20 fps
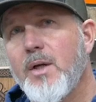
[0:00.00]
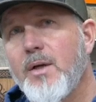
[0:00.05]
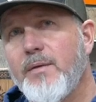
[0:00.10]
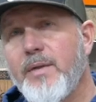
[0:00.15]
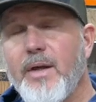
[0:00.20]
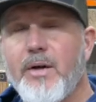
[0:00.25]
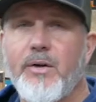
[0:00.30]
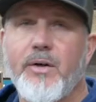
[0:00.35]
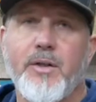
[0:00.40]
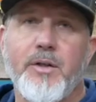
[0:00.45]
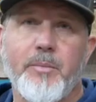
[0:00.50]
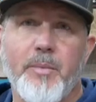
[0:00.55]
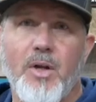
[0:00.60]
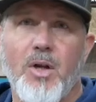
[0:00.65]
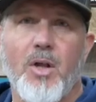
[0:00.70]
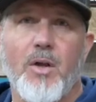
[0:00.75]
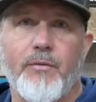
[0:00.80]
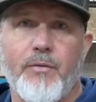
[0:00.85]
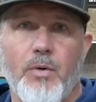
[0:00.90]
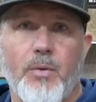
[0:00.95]
that are in the
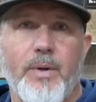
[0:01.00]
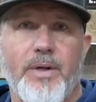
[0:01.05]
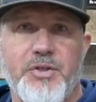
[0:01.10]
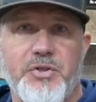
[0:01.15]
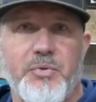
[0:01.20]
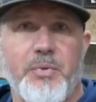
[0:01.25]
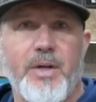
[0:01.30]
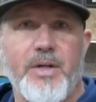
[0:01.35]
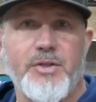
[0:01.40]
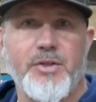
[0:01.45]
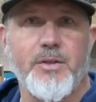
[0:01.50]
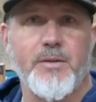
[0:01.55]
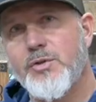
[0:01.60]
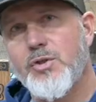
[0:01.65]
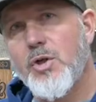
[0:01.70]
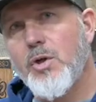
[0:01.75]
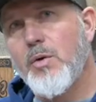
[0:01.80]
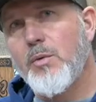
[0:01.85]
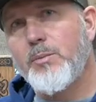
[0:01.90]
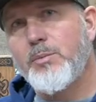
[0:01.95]
middle of a restoration.
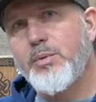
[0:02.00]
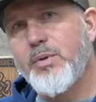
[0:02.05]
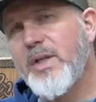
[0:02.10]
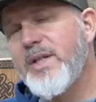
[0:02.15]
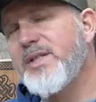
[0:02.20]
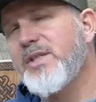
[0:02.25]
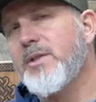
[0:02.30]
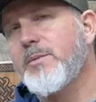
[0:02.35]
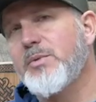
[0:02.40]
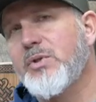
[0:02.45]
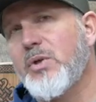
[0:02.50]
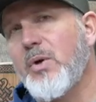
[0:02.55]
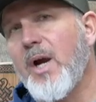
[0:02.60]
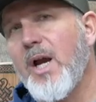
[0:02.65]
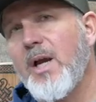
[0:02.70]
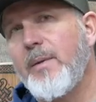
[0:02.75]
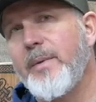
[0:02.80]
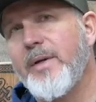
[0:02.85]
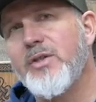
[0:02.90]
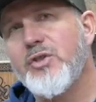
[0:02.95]
So please
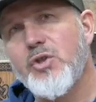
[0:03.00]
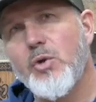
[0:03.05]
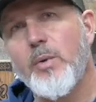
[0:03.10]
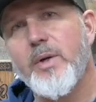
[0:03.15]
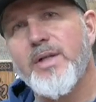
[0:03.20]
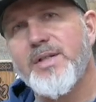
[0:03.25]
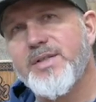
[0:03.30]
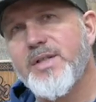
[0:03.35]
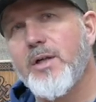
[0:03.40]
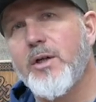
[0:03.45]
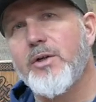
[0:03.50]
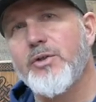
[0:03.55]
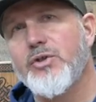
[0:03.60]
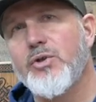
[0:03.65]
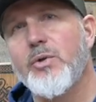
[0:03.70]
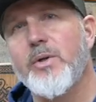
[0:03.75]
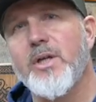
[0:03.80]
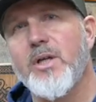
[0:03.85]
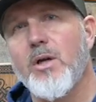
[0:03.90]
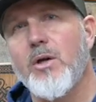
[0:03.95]
subscribe and join us in our
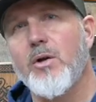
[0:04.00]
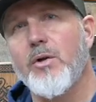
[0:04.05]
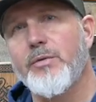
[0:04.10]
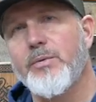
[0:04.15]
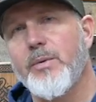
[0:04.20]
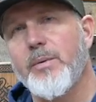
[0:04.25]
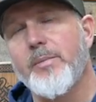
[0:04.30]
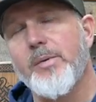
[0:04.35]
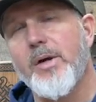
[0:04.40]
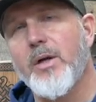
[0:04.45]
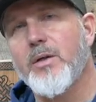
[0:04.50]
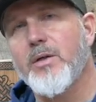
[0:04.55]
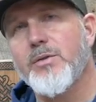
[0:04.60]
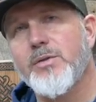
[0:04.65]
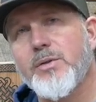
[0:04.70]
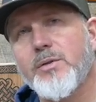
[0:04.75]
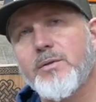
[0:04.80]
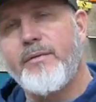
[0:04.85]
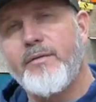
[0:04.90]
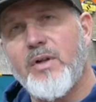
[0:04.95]
journey on our three
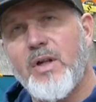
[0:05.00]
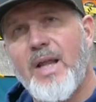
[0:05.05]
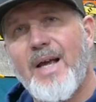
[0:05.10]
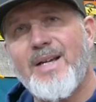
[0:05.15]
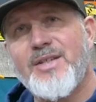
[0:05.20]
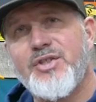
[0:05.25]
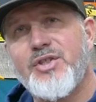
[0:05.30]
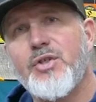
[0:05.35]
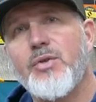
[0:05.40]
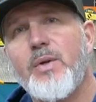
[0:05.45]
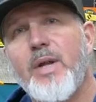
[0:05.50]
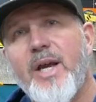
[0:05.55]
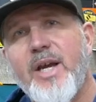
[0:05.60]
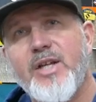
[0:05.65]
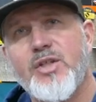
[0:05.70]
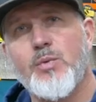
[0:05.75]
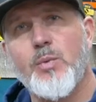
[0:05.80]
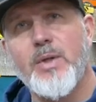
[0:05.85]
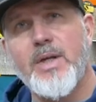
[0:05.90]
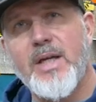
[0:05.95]
Broncos. In the last two
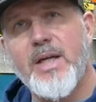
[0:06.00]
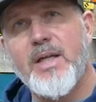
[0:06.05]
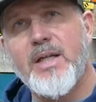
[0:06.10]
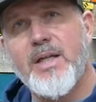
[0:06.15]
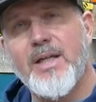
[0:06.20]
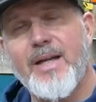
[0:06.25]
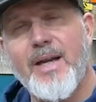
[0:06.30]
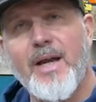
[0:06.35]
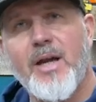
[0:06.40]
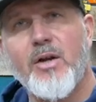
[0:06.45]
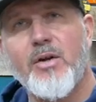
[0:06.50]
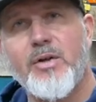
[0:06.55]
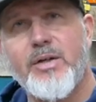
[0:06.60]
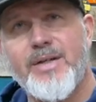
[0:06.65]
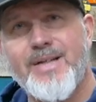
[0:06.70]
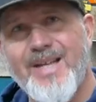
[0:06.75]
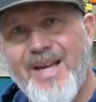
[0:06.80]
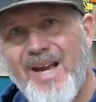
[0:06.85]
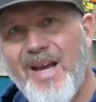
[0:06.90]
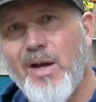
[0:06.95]
days, we did an
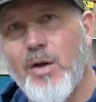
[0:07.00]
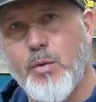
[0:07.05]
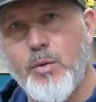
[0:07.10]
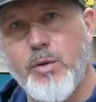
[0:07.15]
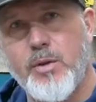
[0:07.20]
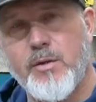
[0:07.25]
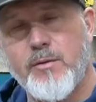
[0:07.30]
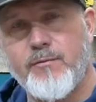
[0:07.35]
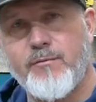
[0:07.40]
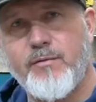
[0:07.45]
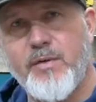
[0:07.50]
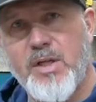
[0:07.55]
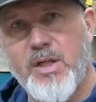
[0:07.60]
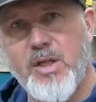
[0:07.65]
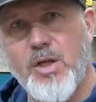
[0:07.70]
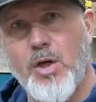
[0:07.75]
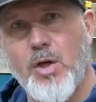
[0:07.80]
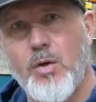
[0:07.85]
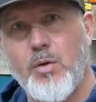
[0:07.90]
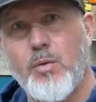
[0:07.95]
aired down
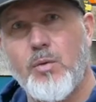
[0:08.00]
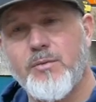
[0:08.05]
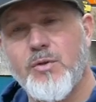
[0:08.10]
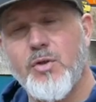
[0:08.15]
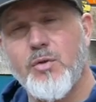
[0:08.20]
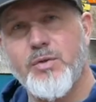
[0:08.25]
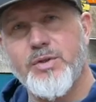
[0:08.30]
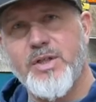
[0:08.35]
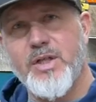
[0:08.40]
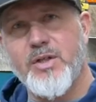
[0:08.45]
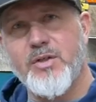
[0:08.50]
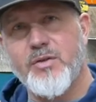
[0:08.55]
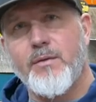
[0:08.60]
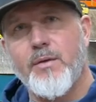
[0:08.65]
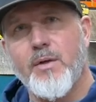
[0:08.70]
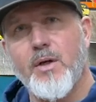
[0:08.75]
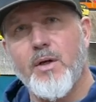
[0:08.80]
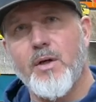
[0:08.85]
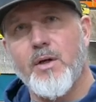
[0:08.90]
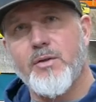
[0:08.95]
video using
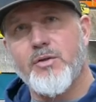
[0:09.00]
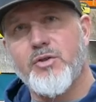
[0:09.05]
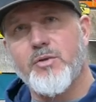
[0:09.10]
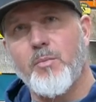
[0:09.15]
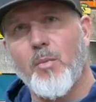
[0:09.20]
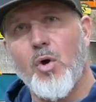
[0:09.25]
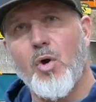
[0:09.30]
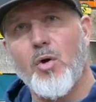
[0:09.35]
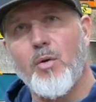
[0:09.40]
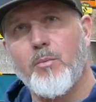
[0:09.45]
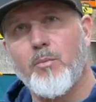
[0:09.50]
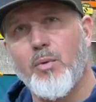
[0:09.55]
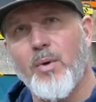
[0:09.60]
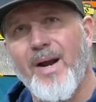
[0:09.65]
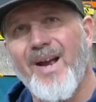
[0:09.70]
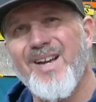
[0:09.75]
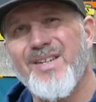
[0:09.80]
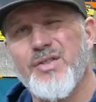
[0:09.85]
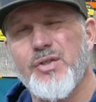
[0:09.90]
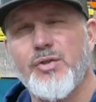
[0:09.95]
the small
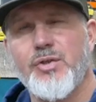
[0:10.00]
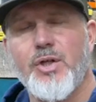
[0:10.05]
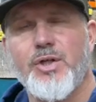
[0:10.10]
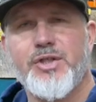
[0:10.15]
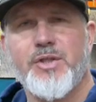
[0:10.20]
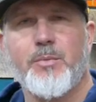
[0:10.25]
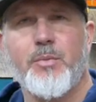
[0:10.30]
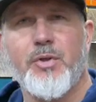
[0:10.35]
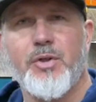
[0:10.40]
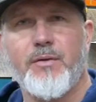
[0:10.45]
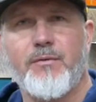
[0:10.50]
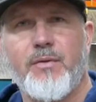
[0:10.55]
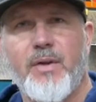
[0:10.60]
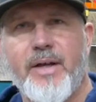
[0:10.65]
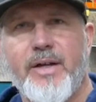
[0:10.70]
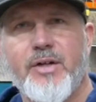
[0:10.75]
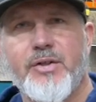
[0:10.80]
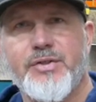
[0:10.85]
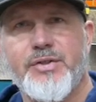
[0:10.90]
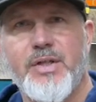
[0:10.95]
brass adjustable
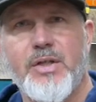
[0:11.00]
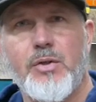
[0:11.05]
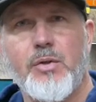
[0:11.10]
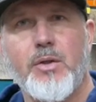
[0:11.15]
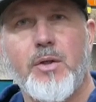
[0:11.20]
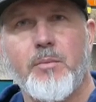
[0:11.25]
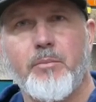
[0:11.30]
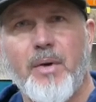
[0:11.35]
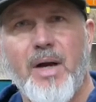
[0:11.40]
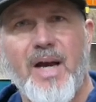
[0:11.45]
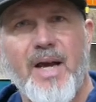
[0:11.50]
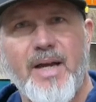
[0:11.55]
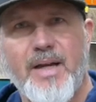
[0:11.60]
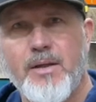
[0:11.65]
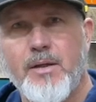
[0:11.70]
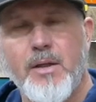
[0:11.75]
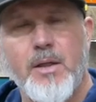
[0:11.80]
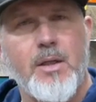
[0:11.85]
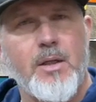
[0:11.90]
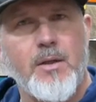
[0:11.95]
deflators that you can
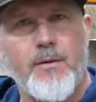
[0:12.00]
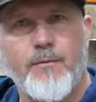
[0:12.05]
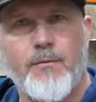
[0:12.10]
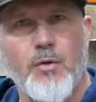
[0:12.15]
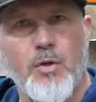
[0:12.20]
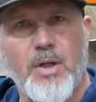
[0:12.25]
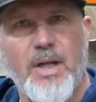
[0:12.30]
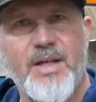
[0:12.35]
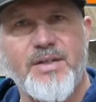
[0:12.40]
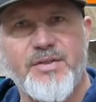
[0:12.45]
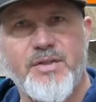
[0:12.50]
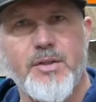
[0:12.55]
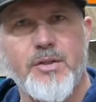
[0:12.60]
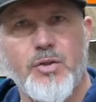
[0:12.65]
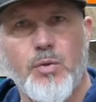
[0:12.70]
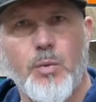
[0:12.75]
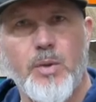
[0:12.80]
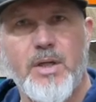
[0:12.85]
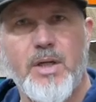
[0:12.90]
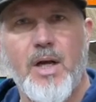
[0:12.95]
buy for less than
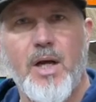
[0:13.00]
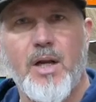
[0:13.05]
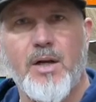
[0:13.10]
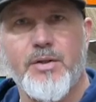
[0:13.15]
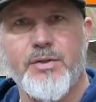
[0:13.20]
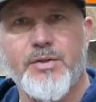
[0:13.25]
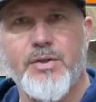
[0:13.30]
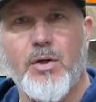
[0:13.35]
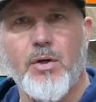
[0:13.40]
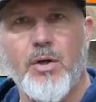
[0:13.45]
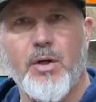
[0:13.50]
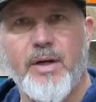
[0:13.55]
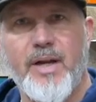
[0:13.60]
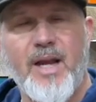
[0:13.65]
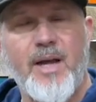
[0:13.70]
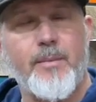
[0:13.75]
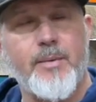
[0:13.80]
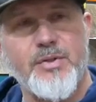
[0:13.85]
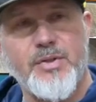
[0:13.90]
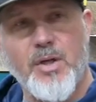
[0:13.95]
$20 on
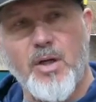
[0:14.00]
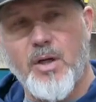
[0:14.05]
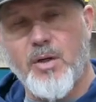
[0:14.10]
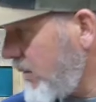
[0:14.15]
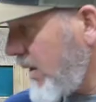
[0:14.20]
Amazon.